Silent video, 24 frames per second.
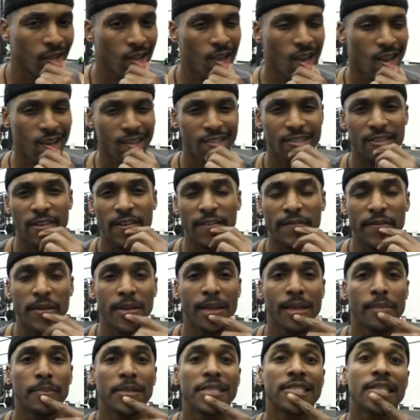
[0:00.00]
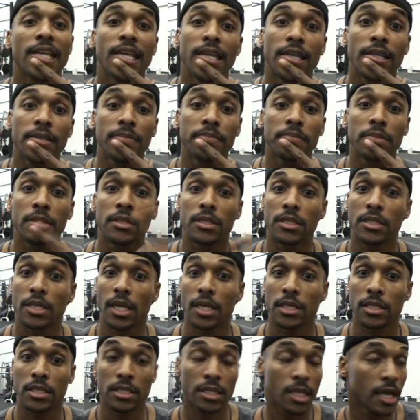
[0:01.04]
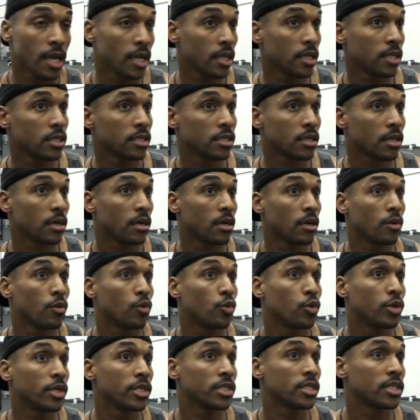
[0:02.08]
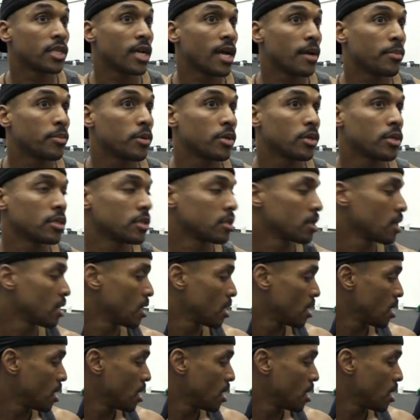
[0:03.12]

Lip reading: All right, so if I'm not mistaken, this exercise is called wood choppers.